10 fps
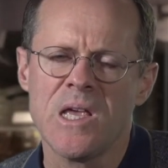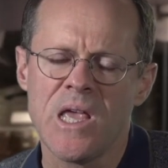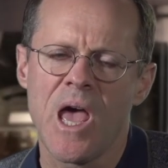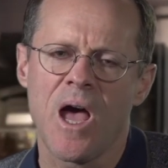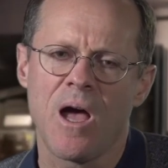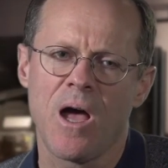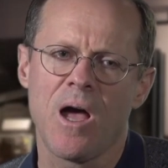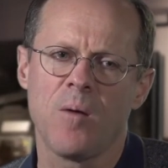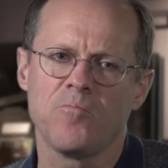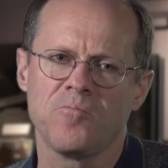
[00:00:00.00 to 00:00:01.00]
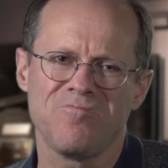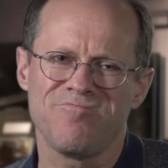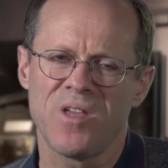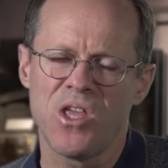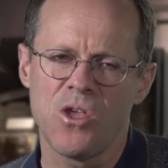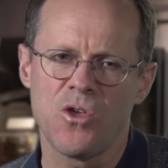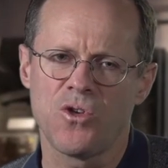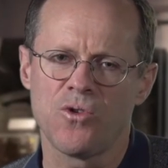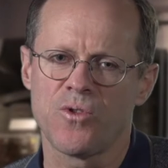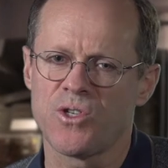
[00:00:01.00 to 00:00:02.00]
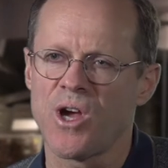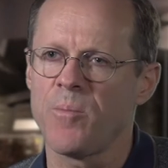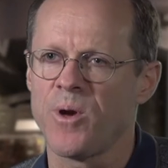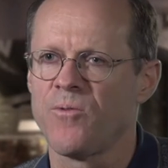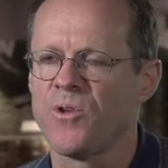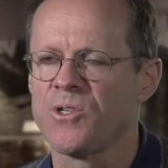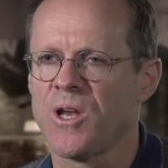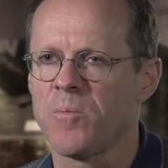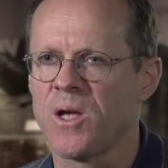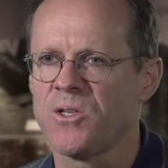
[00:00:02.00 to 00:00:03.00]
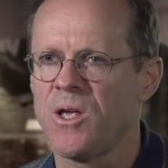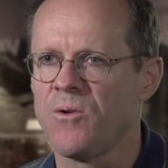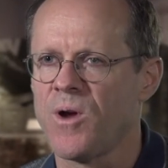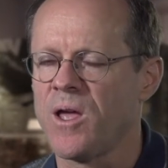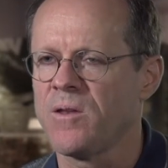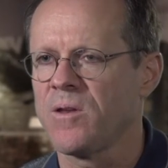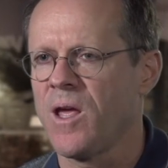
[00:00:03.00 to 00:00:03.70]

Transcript: Yeah. You do the job interviews at MIT, right?